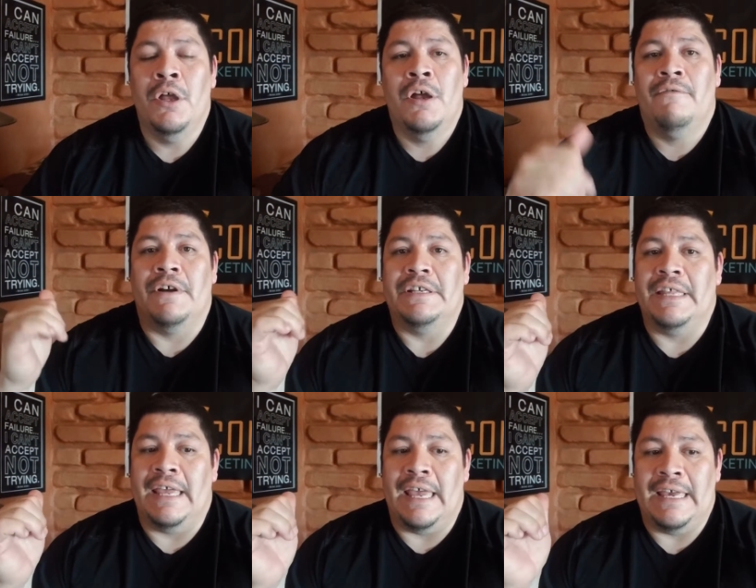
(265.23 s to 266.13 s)
first
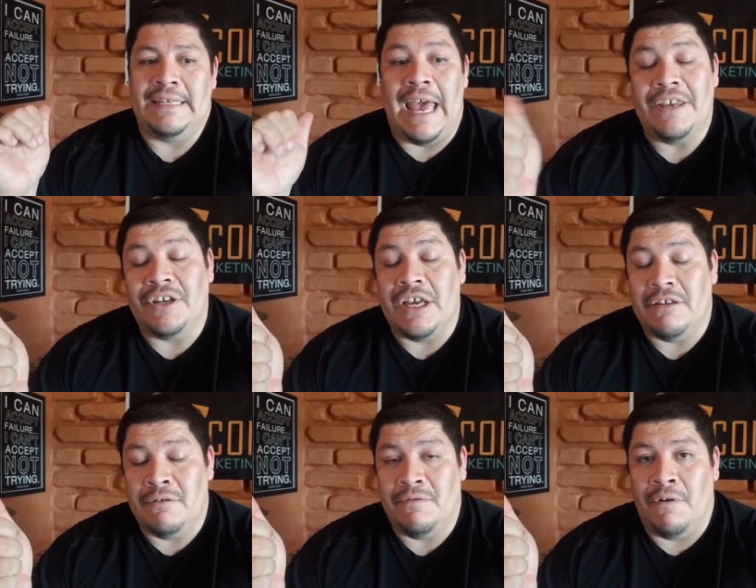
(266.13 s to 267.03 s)
thing is ask your
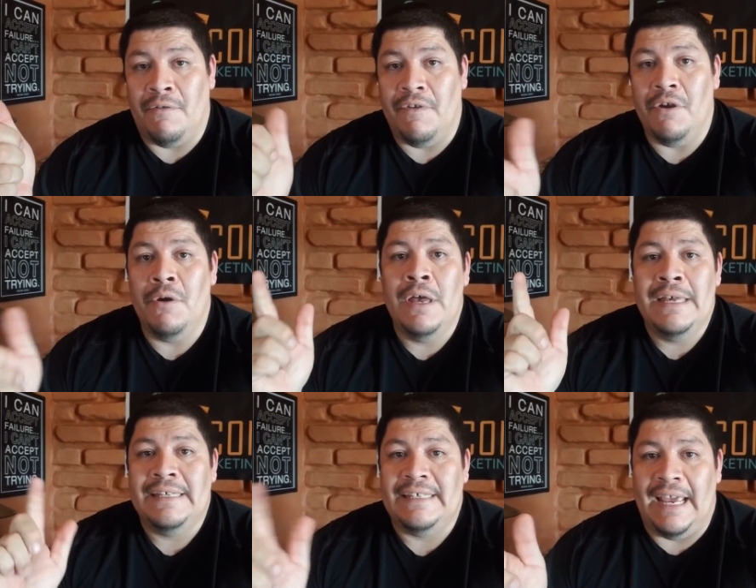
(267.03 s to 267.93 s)
customers for a review.
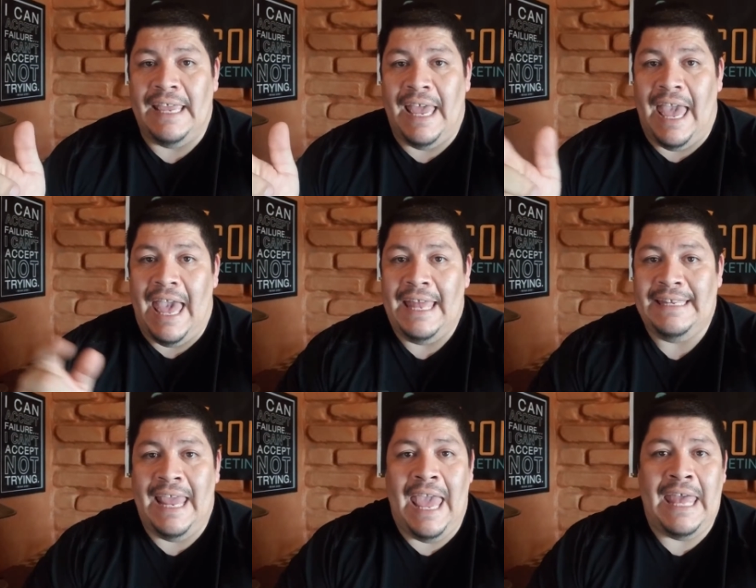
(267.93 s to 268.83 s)
Second,
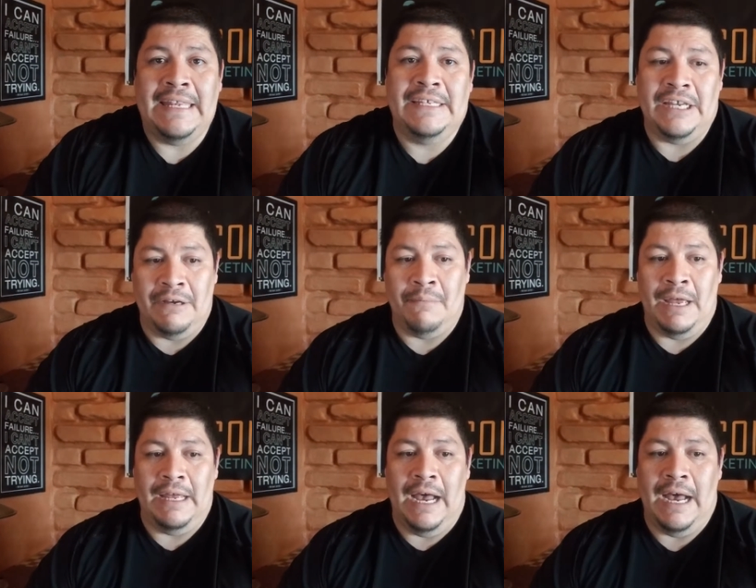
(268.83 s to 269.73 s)
attend some
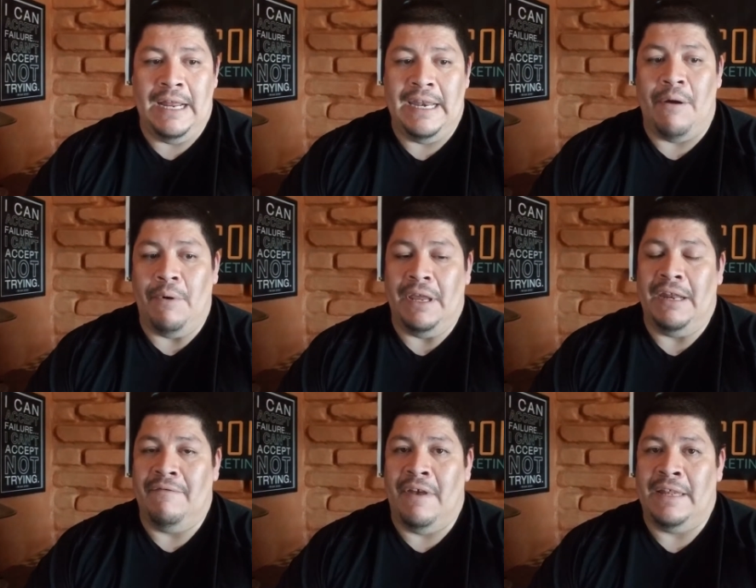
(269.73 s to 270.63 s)
networking
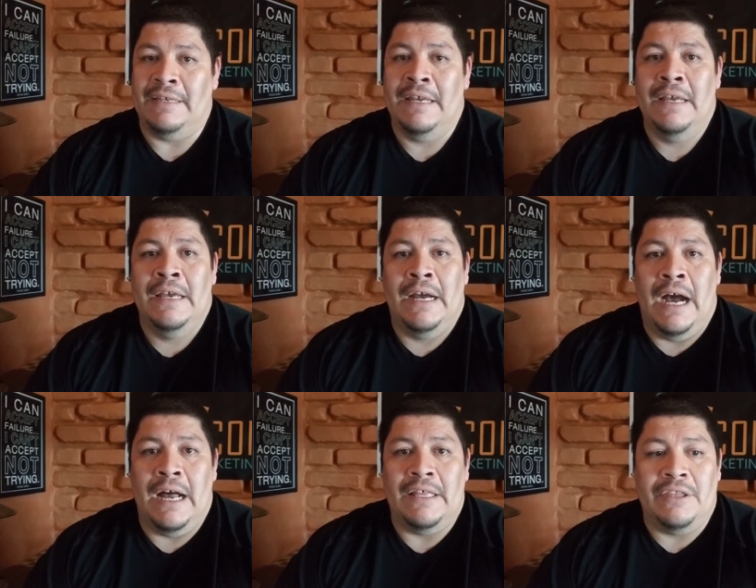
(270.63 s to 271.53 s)
events.
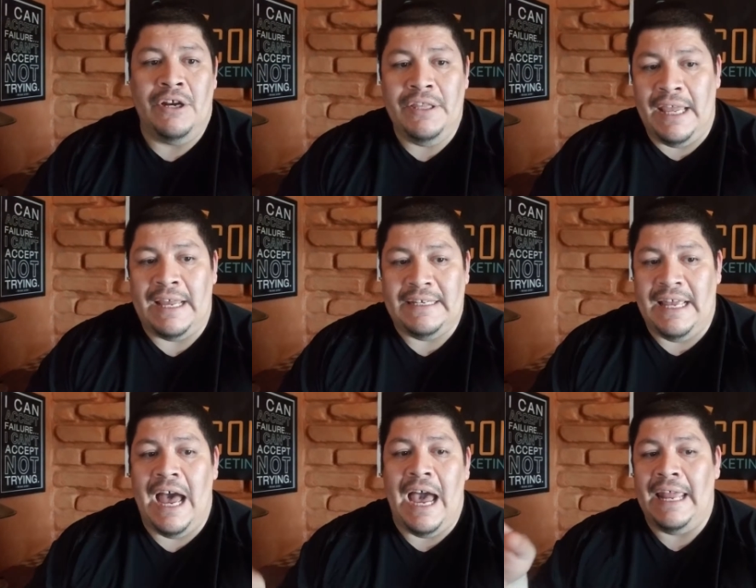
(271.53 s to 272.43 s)
The third thing is
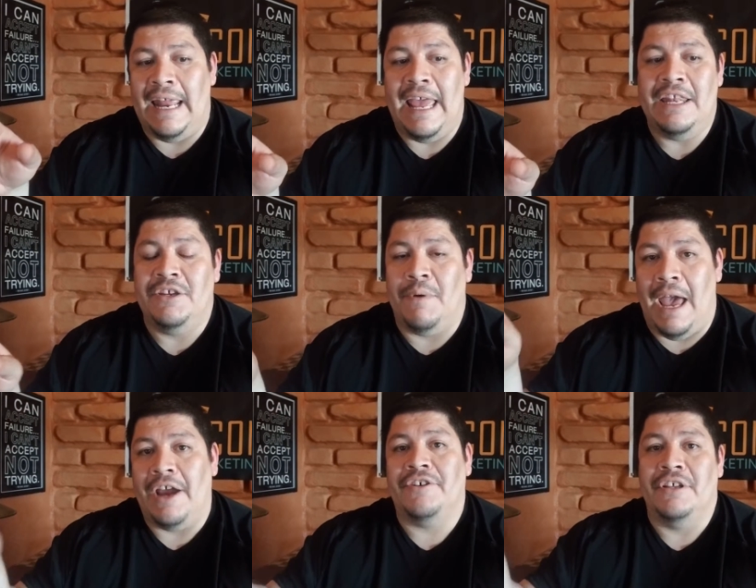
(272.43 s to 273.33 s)
tied into
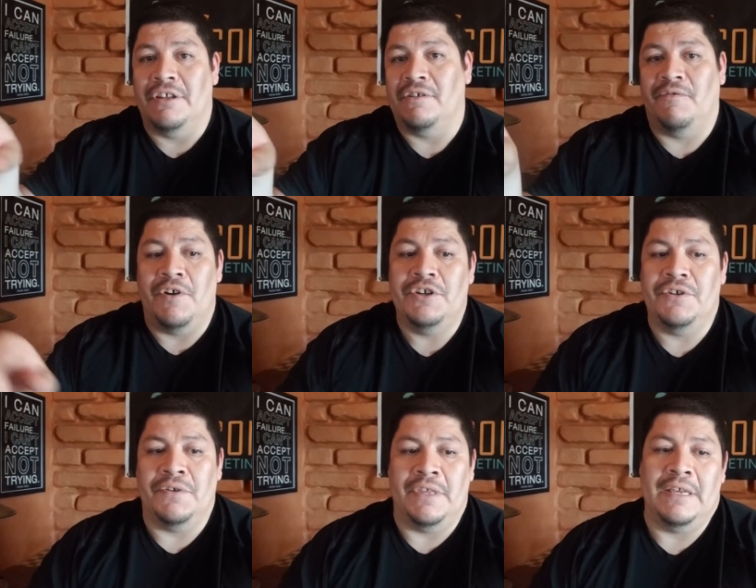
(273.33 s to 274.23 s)
actually those first
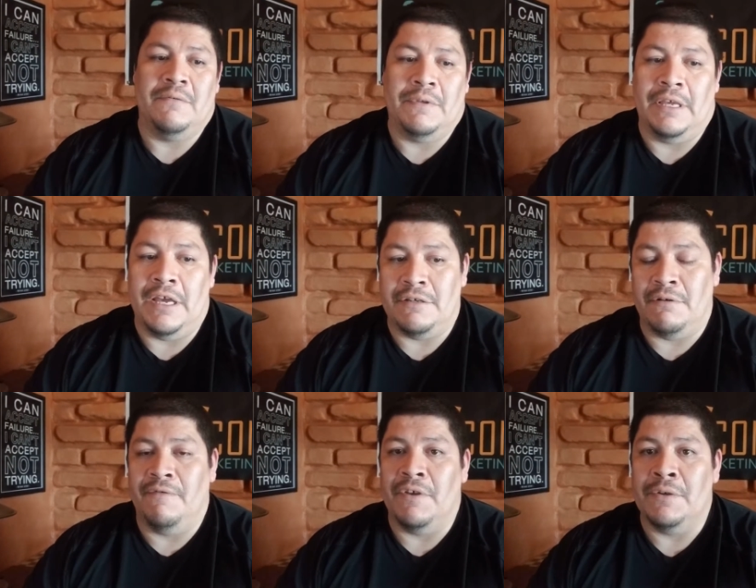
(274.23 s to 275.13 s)
2 things with the customer
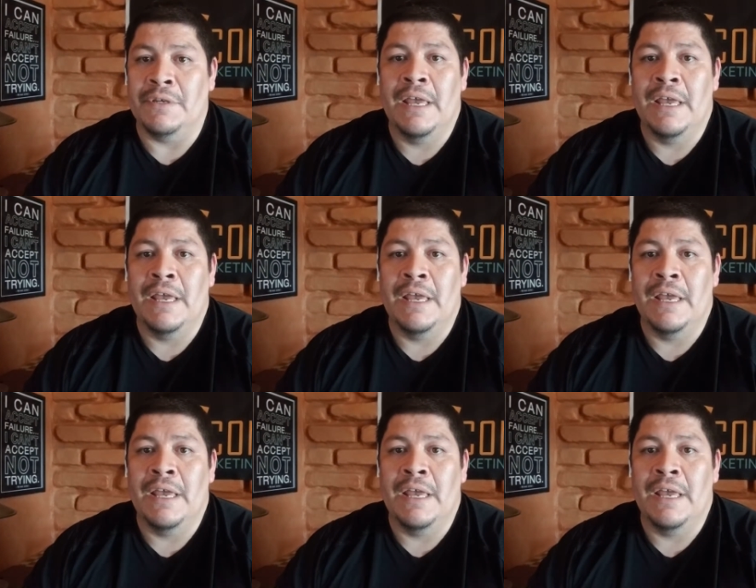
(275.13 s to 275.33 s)
reviews